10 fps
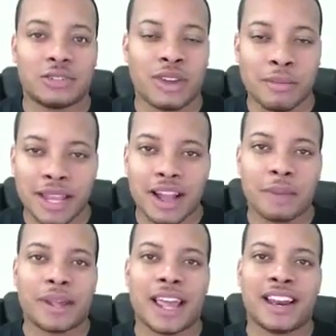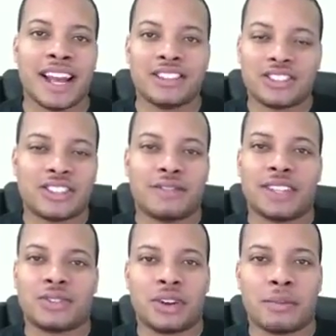And when I mean complicated, not just stuff
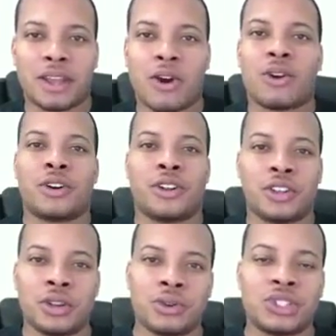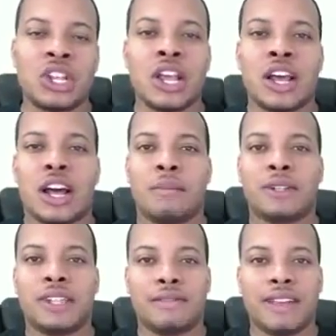that's going to be harder to use, but
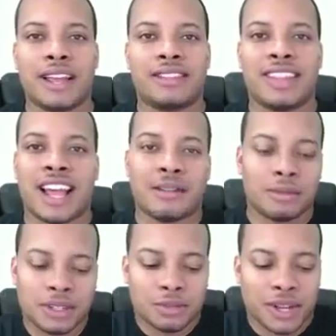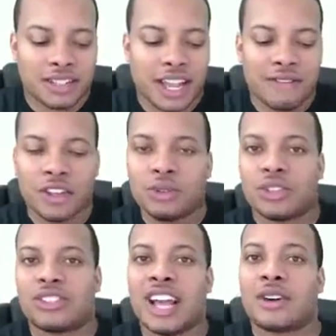stuff that not just because every
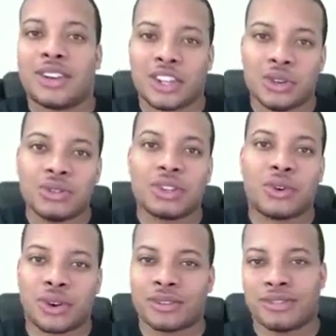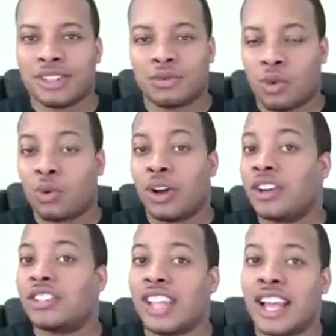user is not going to use it or won't
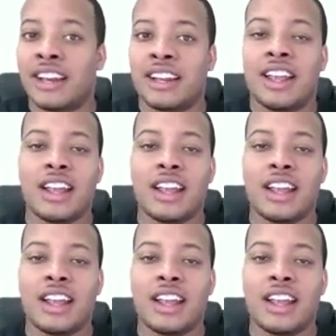understand it,